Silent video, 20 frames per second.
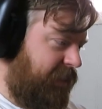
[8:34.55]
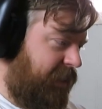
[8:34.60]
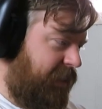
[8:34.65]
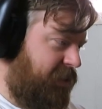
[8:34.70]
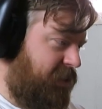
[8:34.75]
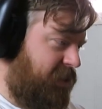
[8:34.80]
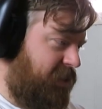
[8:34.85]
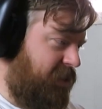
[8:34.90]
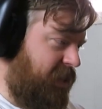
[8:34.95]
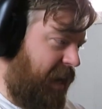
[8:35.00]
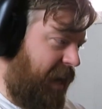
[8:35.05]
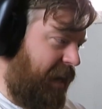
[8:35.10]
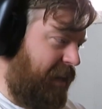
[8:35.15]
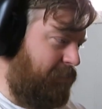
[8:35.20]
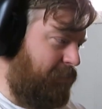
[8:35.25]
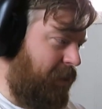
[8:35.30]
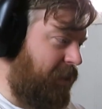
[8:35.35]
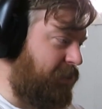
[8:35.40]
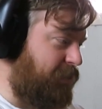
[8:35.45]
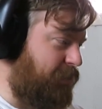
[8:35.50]
It's just 8
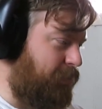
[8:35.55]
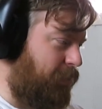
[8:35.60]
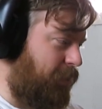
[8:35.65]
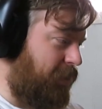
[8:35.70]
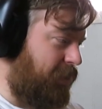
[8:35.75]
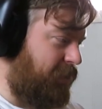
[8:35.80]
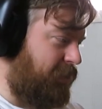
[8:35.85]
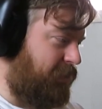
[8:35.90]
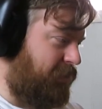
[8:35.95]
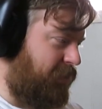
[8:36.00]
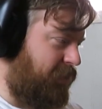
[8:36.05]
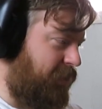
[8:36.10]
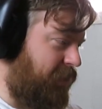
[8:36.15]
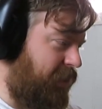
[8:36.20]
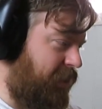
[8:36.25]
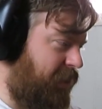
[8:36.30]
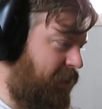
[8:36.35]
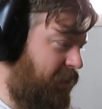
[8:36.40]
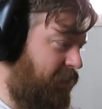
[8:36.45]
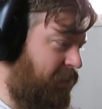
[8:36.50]
minutes walking through the
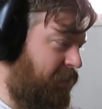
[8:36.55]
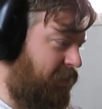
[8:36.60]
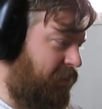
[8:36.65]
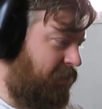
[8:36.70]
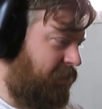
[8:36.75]
queue.